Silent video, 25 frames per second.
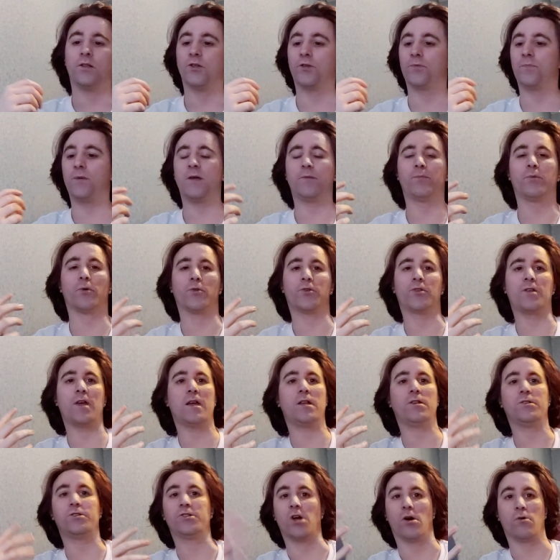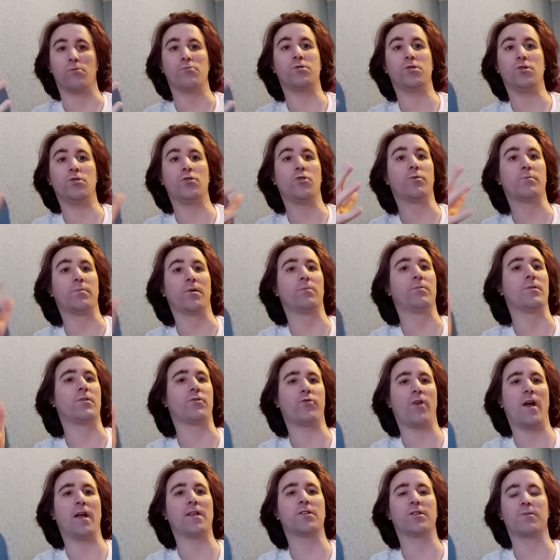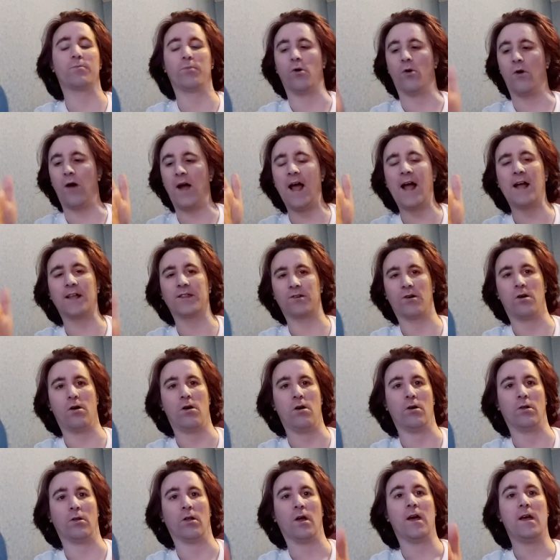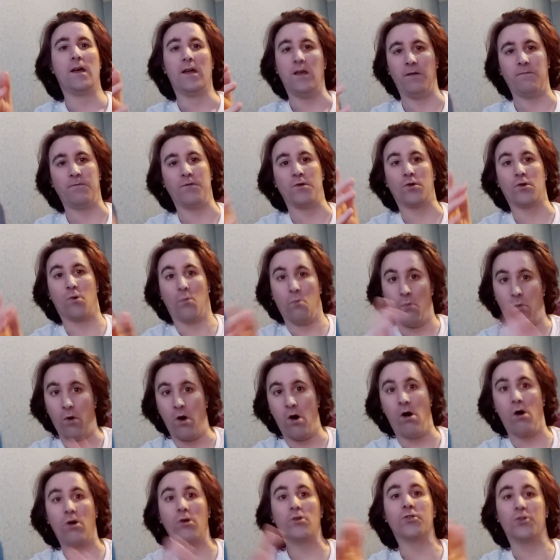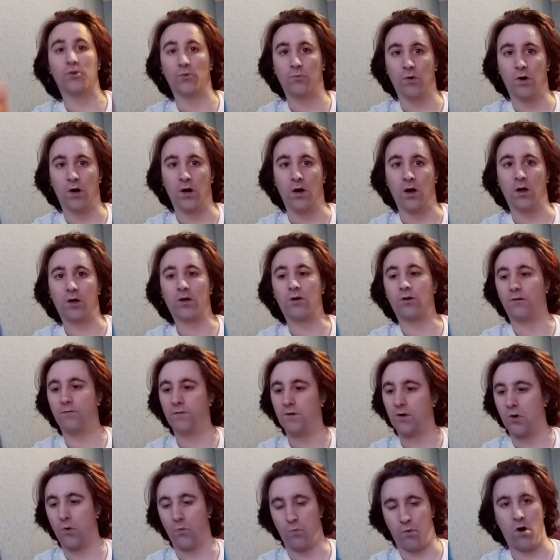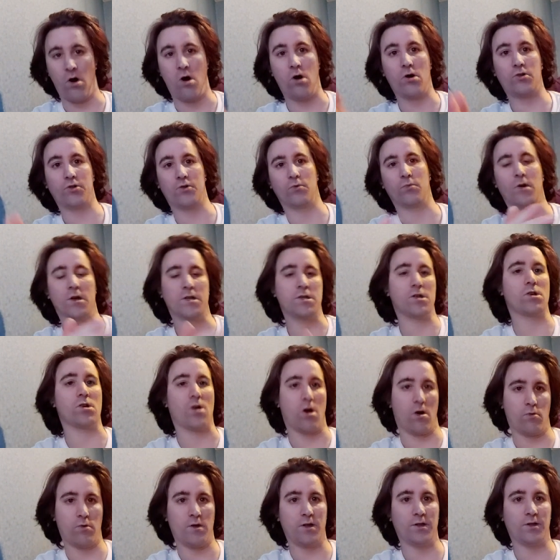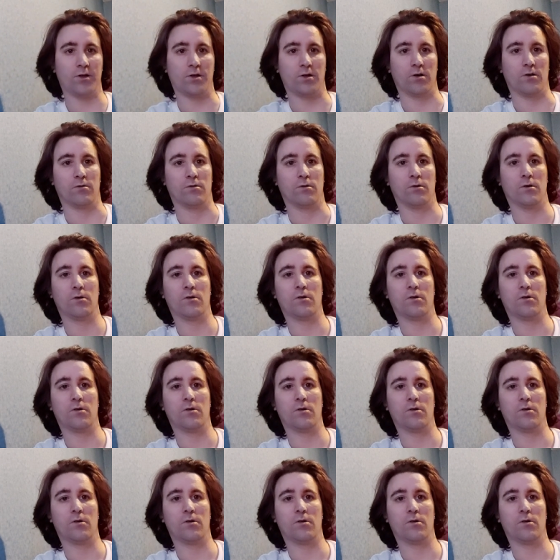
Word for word: There's people saying don't use public transport at all if you can walk to work or if you can walk to where you're going to.